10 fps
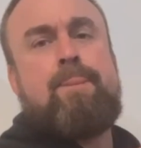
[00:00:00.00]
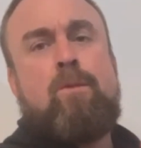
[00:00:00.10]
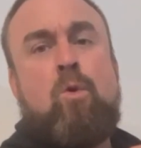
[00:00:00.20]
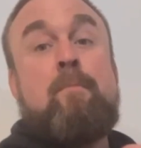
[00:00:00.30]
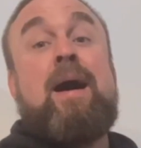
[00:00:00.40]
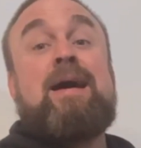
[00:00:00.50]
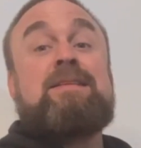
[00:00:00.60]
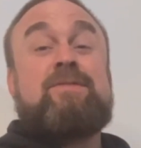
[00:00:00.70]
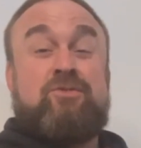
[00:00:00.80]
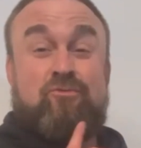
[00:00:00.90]
What matters
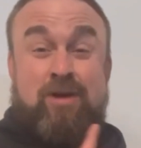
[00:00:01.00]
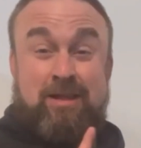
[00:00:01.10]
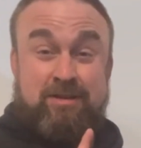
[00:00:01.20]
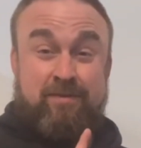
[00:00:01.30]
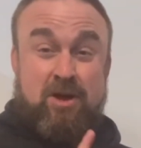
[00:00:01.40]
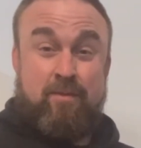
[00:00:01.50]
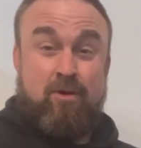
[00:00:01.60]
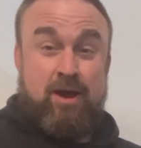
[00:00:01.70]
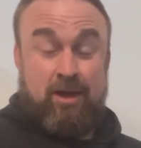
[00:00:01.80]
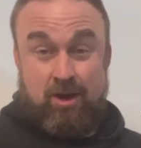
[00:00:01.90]
is you're relatively
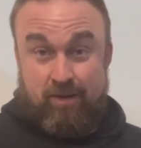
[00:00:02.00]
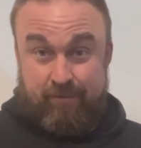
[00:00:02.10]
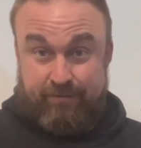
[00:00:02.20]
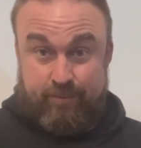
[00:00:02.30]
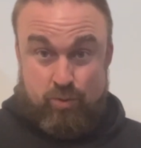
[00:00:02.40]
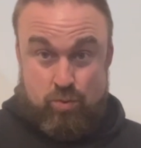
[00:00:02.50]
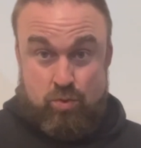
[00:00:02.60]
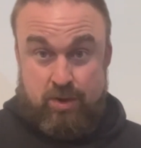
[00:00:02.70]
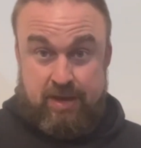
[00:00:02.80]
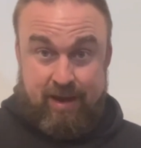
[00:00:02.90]
upright, comfortable,
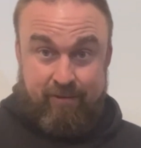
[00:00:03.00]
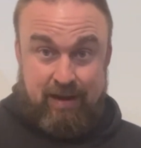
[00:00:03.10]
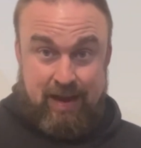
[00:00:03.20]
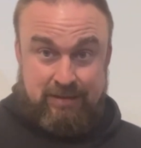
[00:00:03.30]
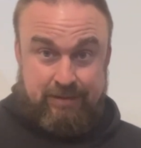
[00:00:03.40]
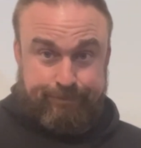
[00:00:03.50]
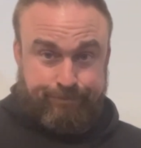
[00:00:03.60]
yet relaxed.